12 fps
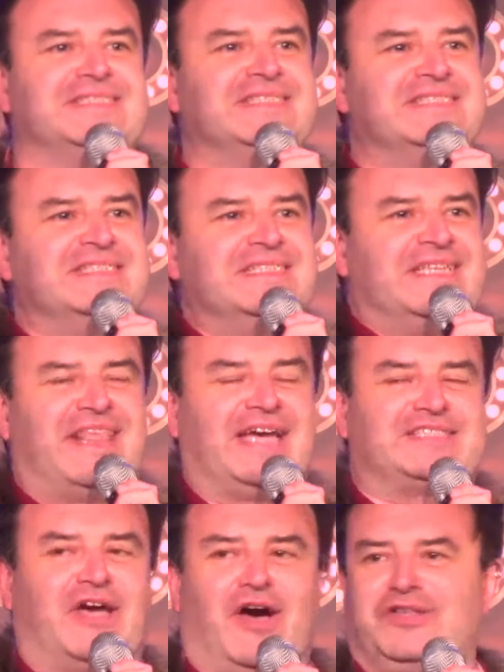
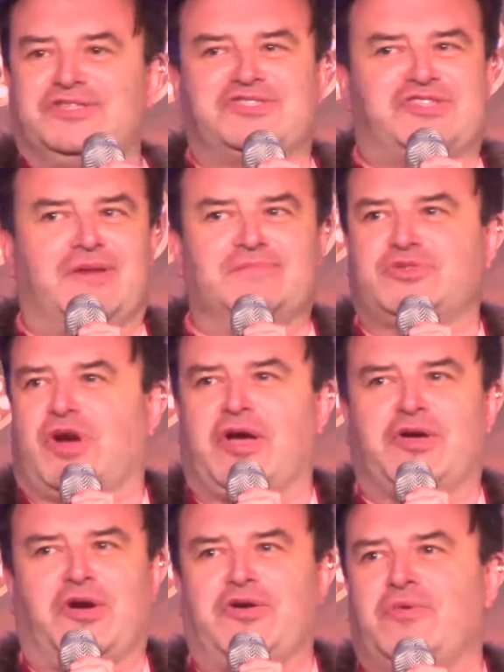that on some
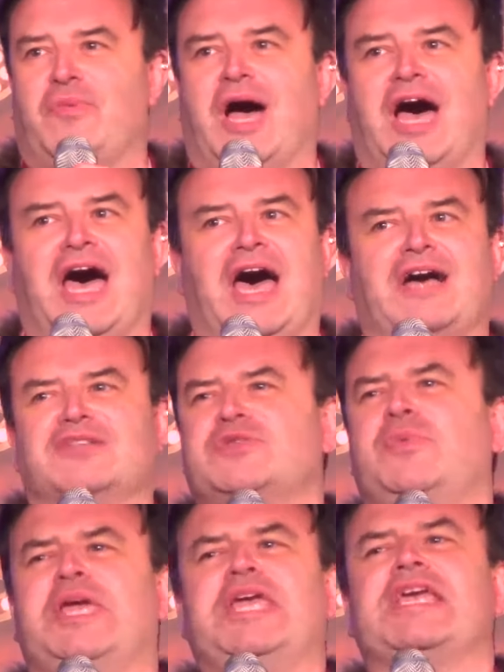drunken
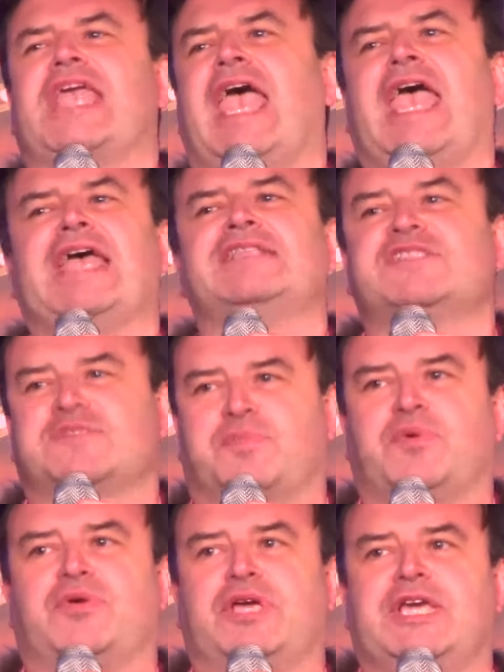wild weekend
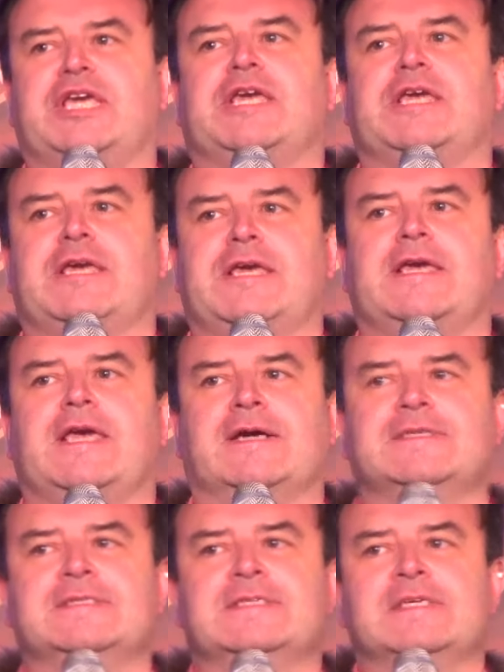spree
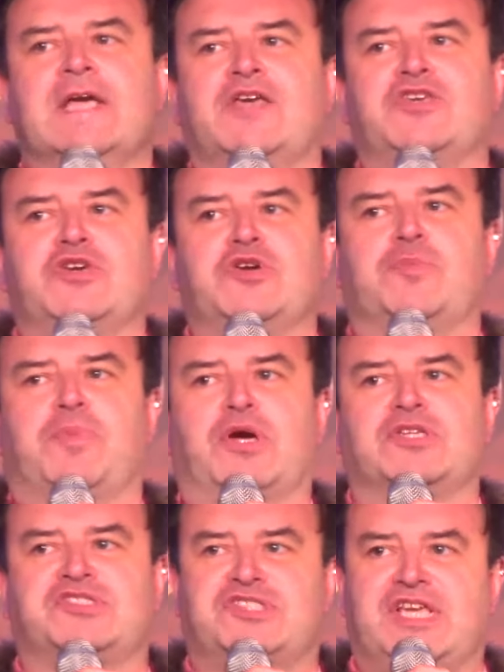you
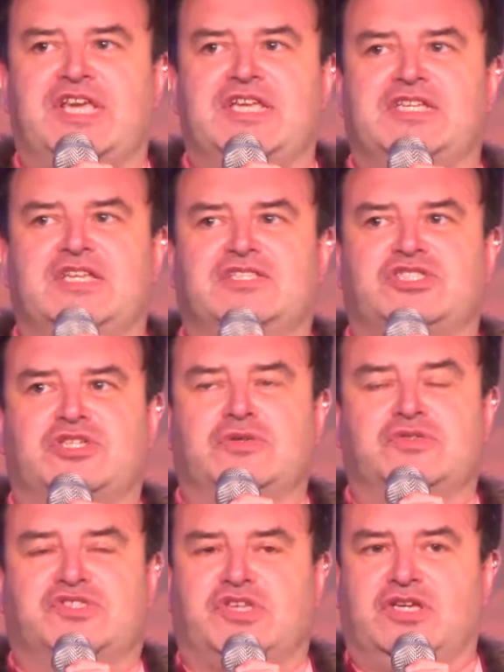proceeded
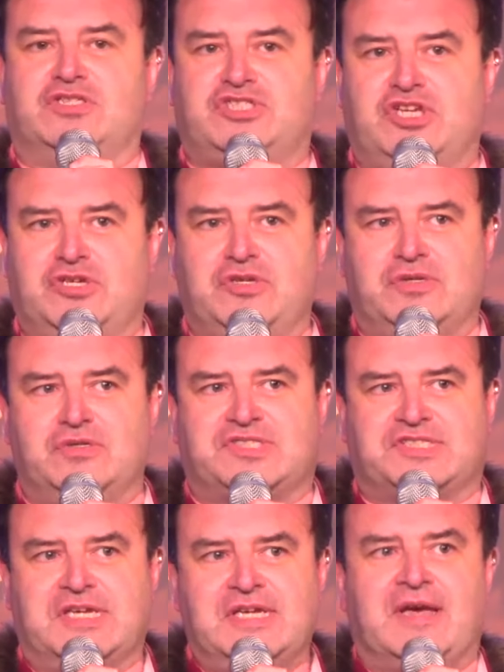to
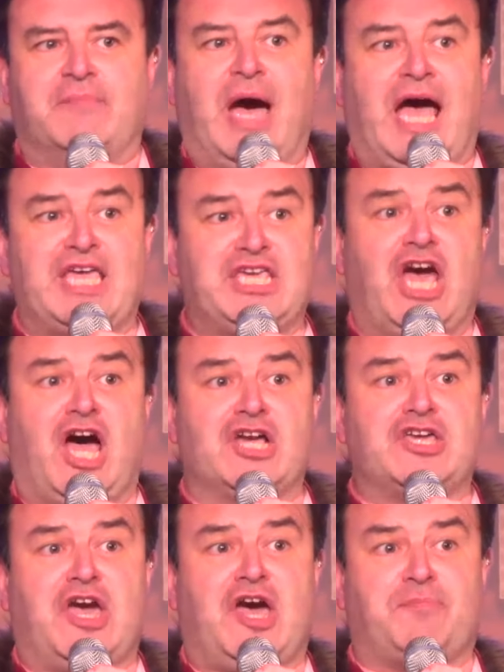seduce my
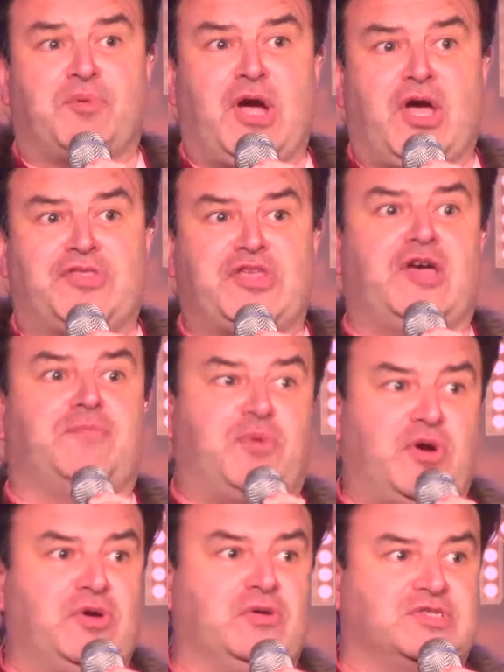younger brother
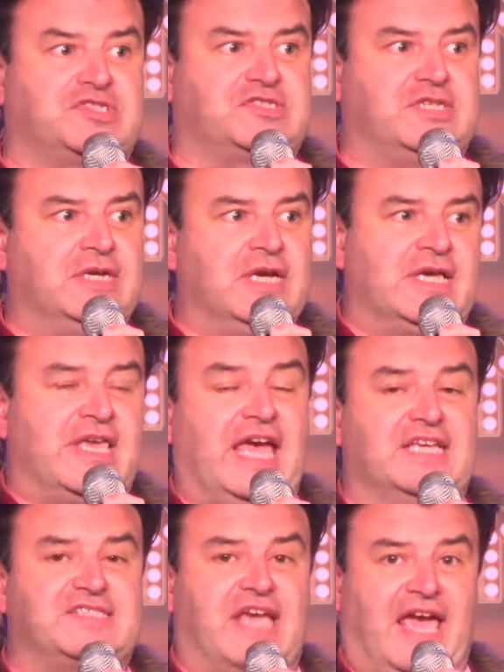Bruce.
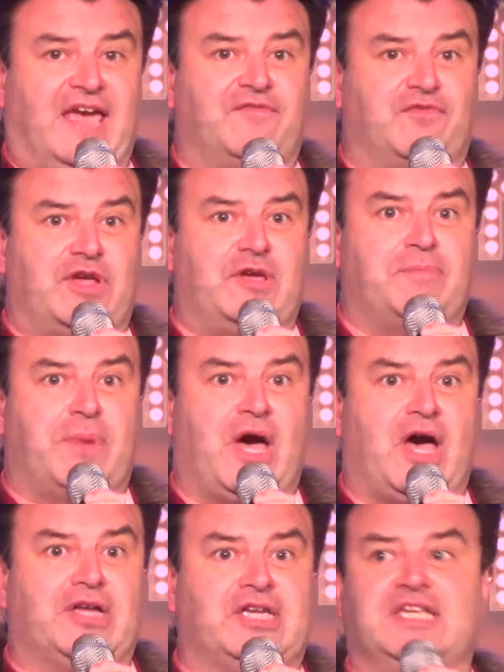Yes,
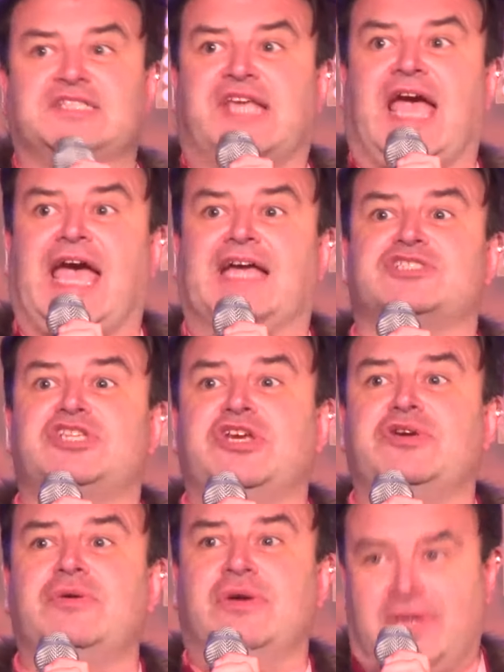everybody's had
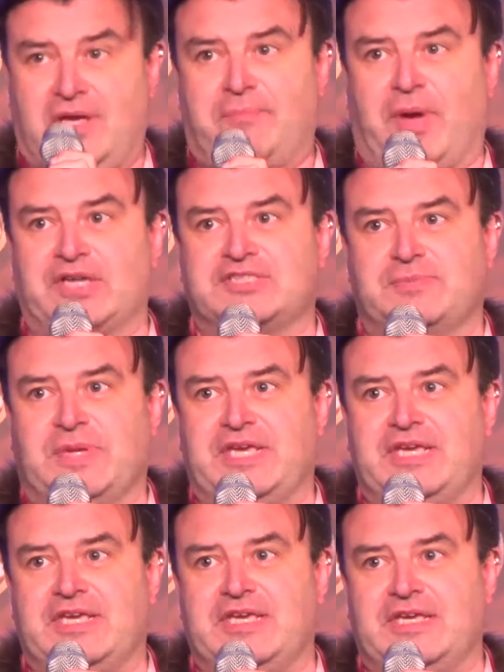you but
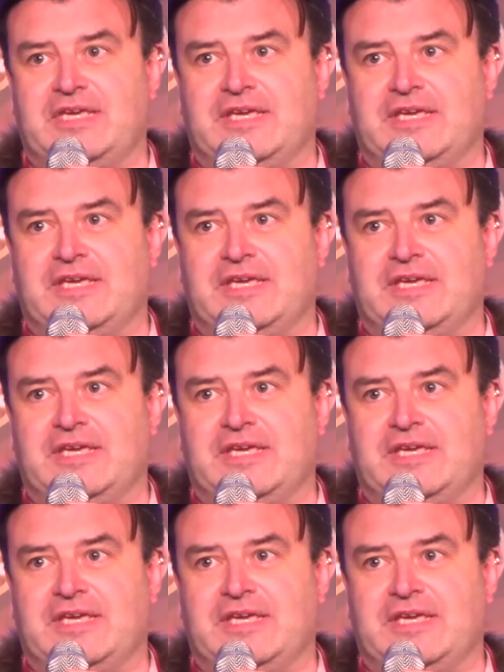me.